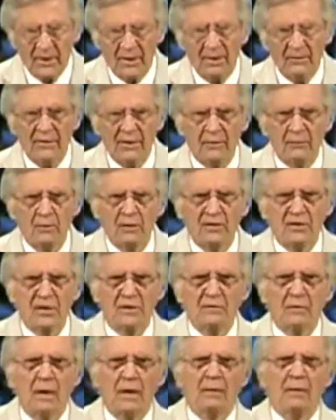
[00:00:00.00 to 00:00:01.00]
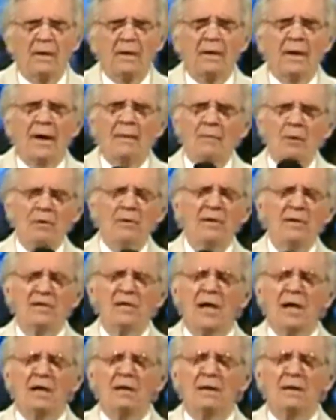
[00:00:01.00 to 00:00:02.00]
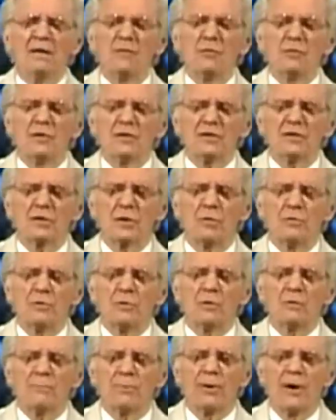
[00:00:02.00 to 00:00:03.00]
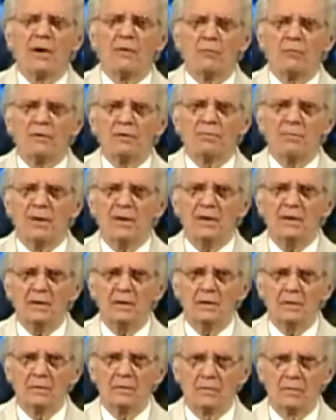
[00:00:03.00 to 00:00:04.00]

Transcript: And then we say, I'm only telling you this so you can pray with me.